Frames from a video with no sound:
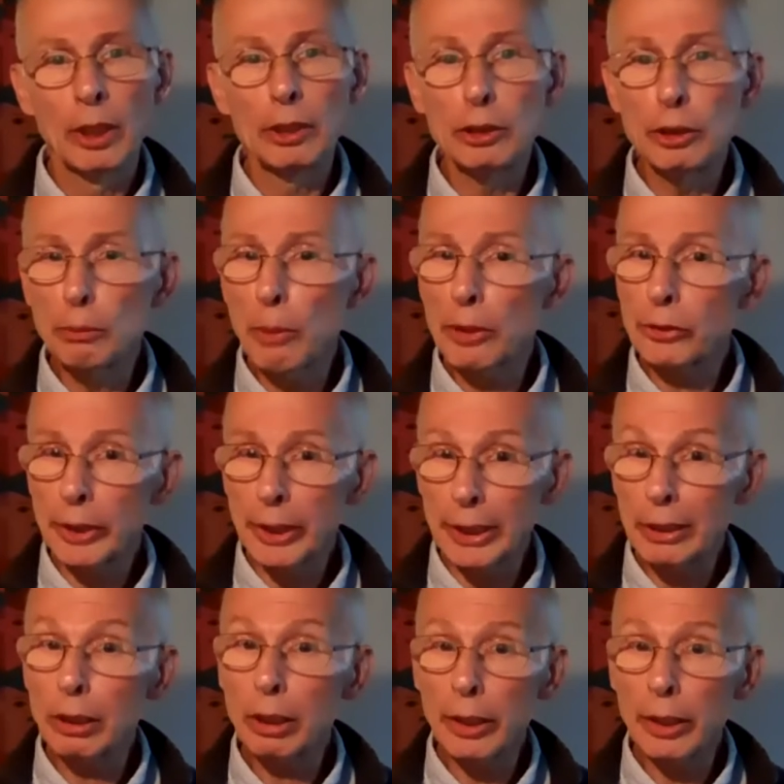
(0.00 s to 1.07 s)
You must
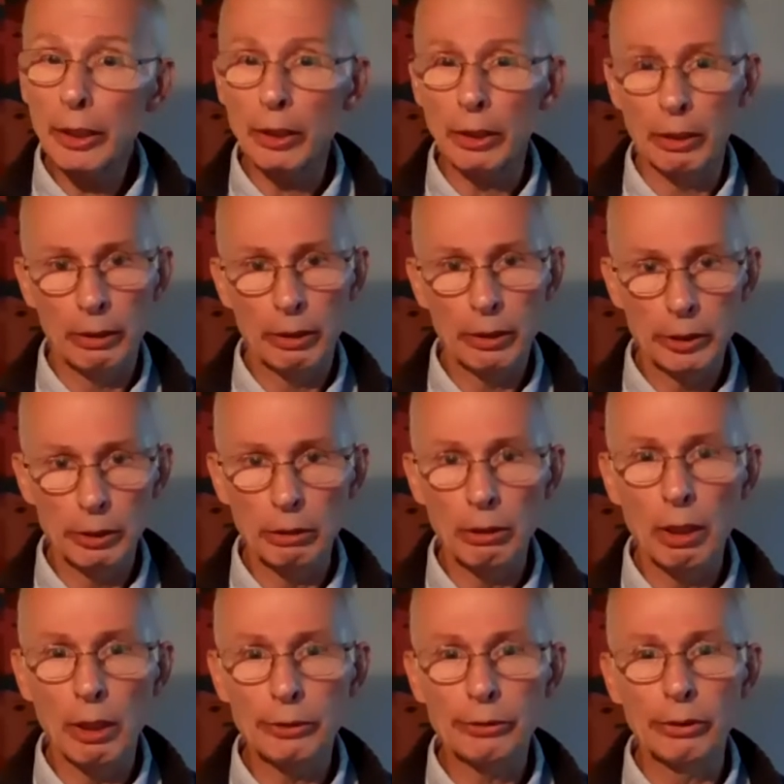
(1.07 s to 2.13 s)
declare your
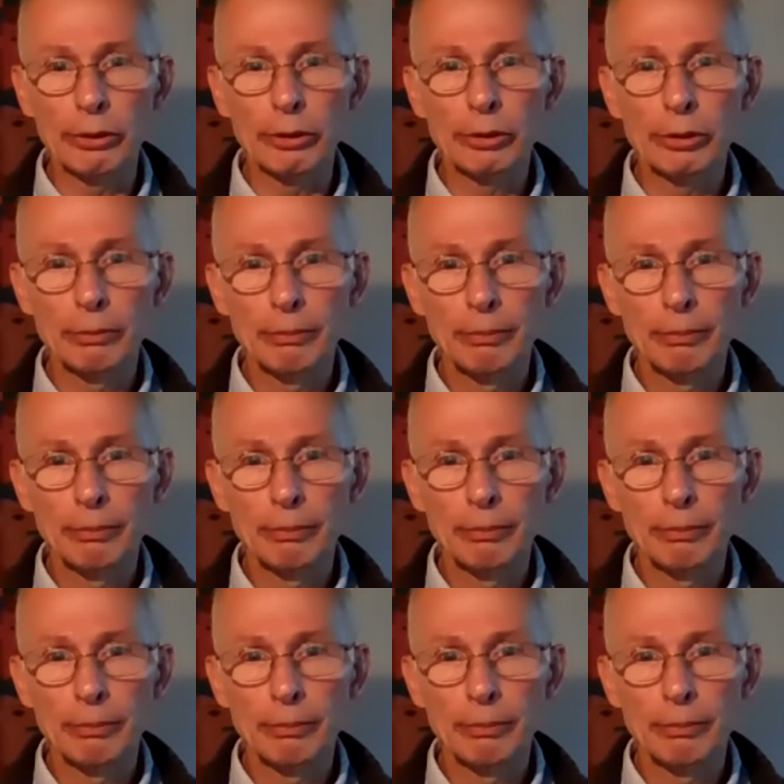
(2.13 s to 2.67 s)
losses.